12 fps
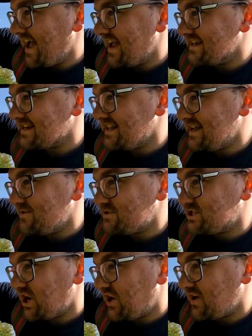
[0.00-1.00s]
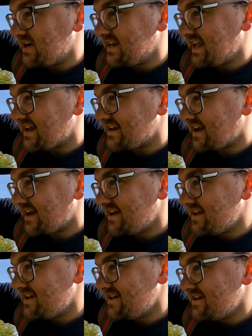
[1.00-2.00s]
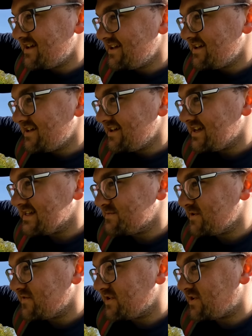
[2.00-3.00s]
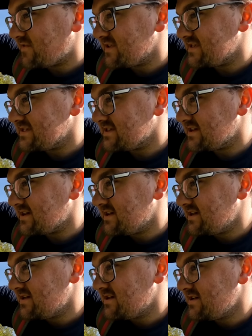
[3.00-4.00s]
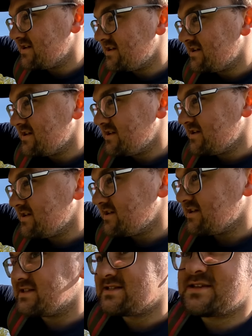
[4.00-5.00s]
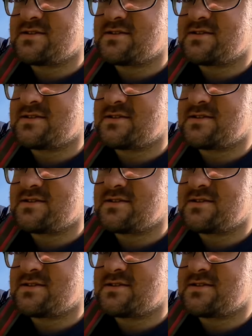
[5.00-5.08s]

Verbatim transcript: There's a little tiny adder. He's moving off into the into